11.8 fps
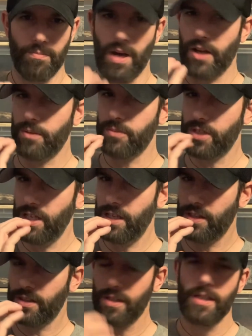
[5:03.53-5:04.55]
bottom
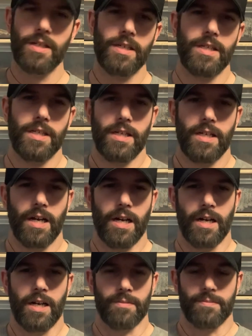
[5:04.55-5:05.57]
teeth.
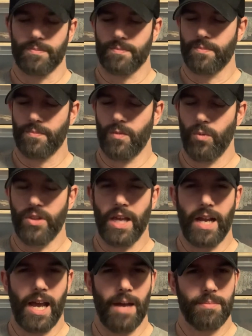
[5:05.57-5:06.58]
Uh, when
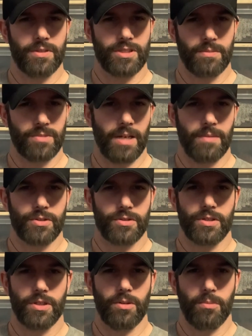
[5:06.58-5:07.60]
that happens, sometimes
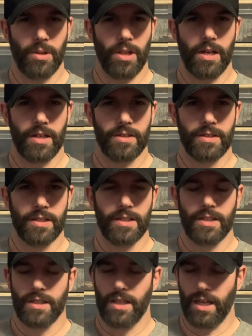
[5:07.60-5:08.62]
there's a little blood,
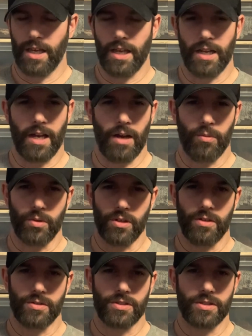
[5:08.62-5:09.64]
and I will
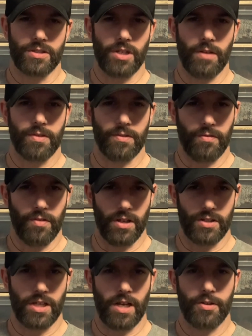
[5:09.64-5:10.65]
use this stuff to
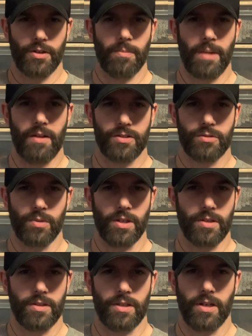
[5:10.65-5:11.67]
flush out their mouths
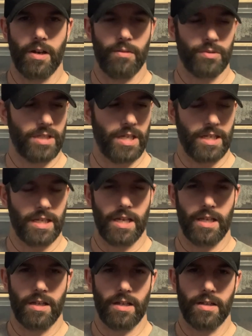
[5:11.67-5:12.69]
with. You know, I will take
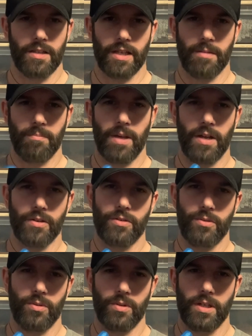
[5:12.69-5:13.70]
a like a
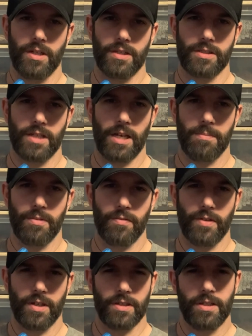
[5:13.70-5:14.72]
medical type of
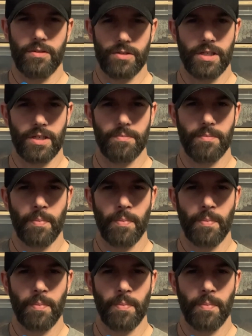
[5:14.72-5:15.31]
Q-tip,